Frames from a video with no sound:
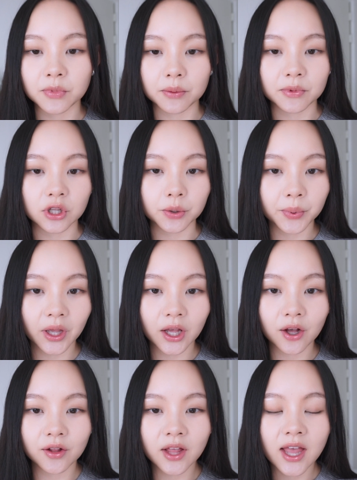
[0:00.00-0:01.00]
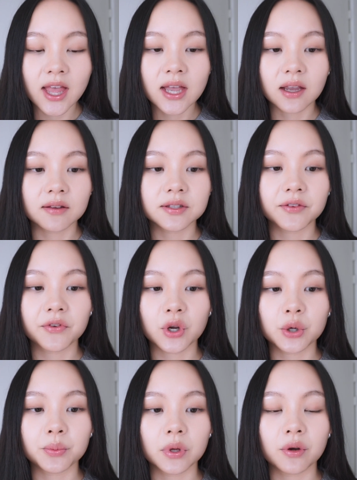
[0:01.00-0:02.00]
make me look pale. It gives a
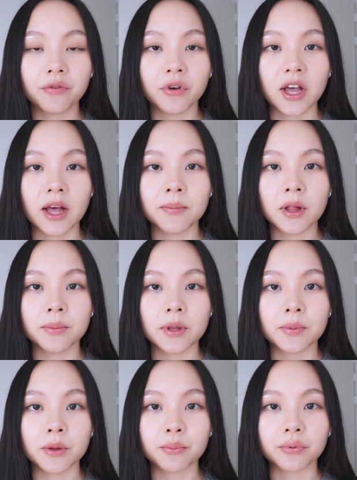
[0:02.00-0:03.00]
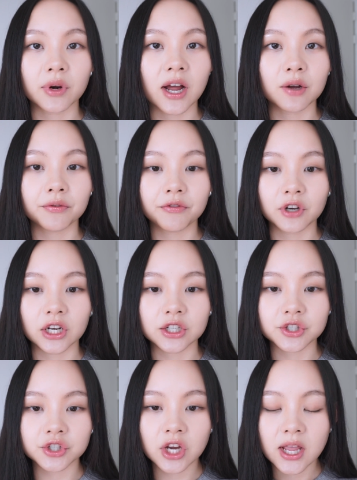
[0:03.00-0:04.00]
very beautiful MLBB brown finish.